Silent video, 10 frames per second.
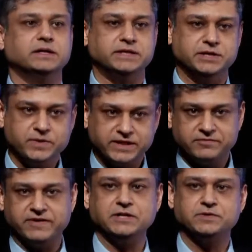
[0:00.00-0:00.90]
Did you get the
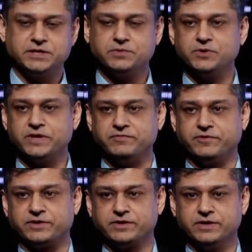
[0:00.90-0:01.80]
value that you were looking for?
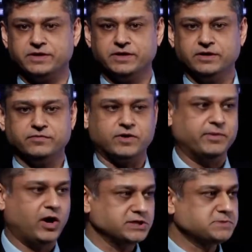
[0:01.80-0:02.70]
From a
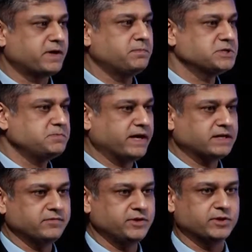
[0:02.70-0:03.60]
hospital
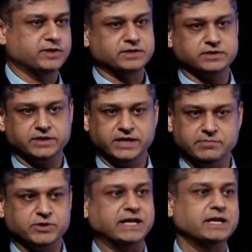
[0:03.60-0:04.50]
perspective, you're
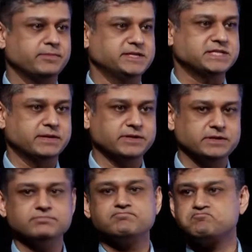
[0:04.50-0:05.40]
hemodynamically stable,
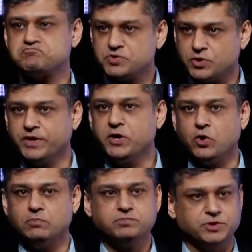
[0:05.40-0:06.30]
you're going
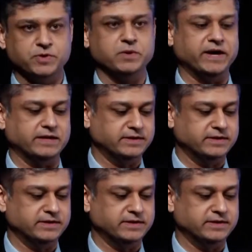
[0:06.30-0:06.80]
home, you're doing well.